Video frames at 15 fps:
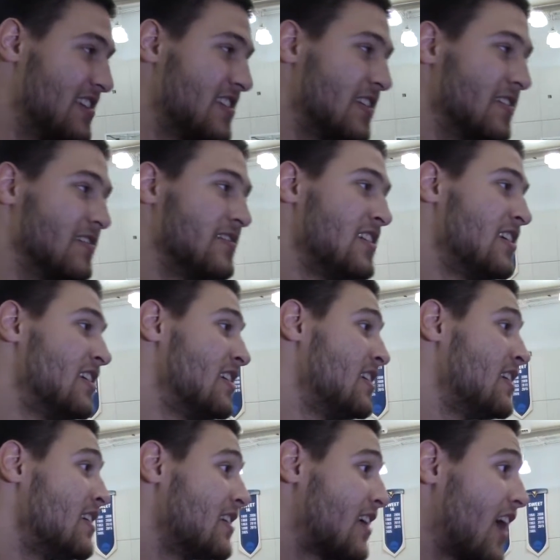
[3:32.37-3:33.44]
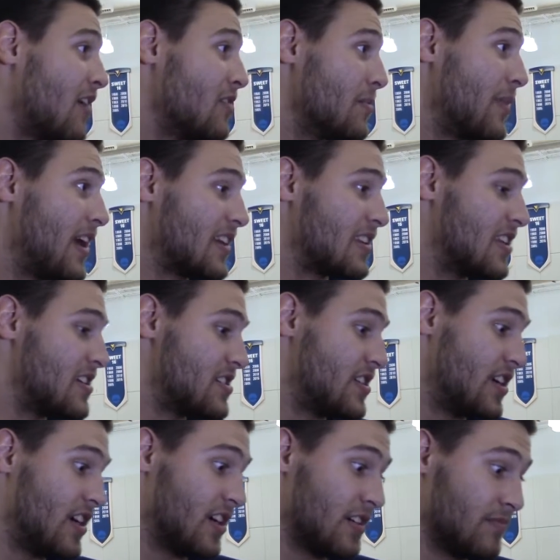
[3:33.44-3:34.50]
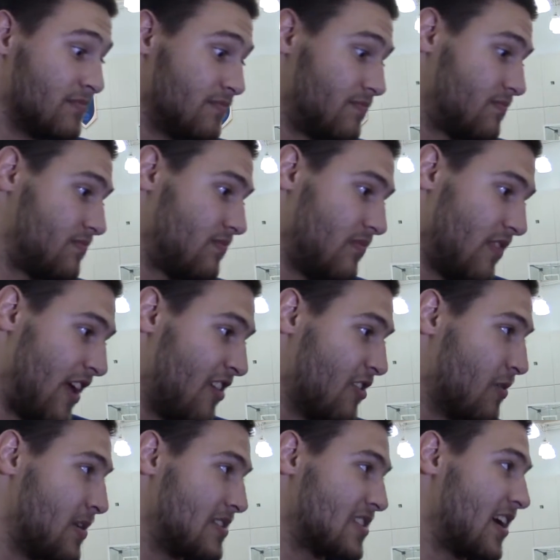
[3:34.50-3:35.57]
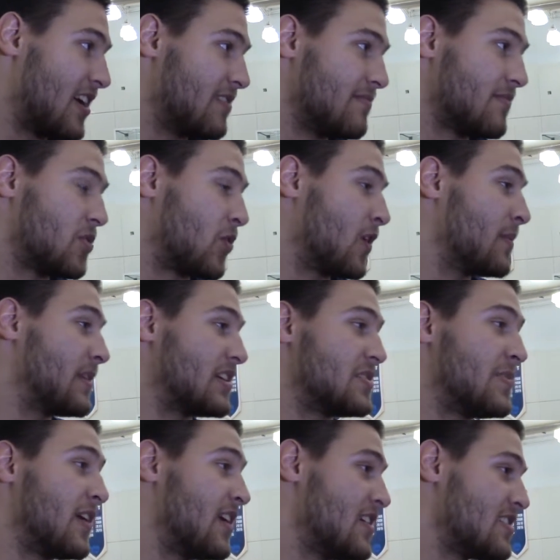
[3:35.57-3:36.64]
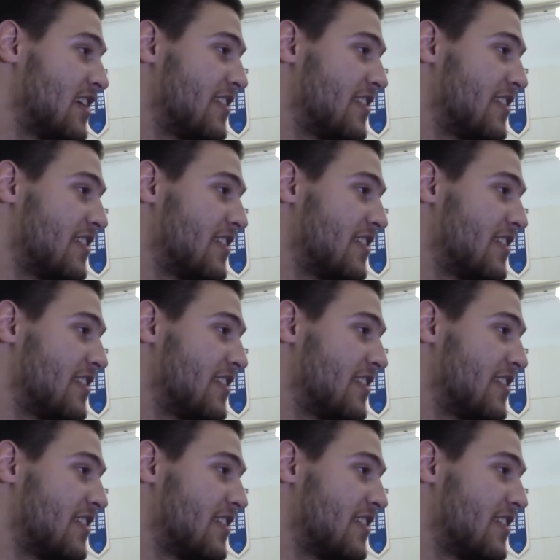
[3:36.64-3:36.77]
So coming back this year, everyone's got tournament experience.